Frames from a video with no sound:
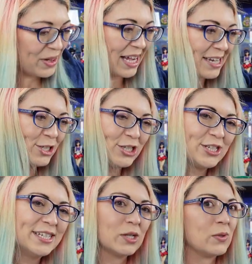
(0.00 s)

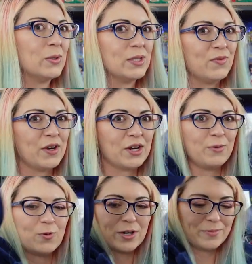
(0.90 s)
plush. Oh, it's
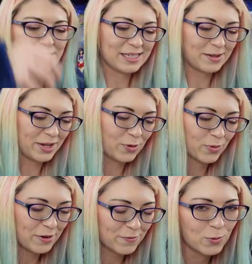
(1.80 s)
very warm. This is gonna be
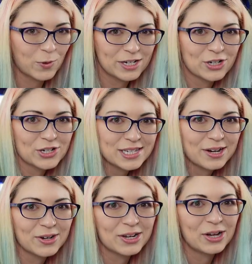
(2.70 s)
great for winters
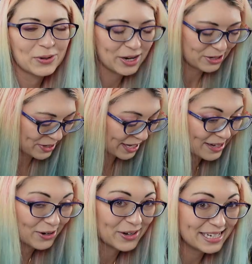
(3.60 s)
here in Colorado, I
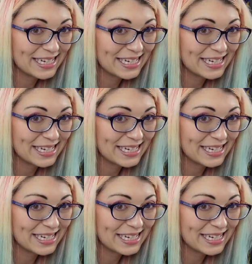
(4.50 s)
can already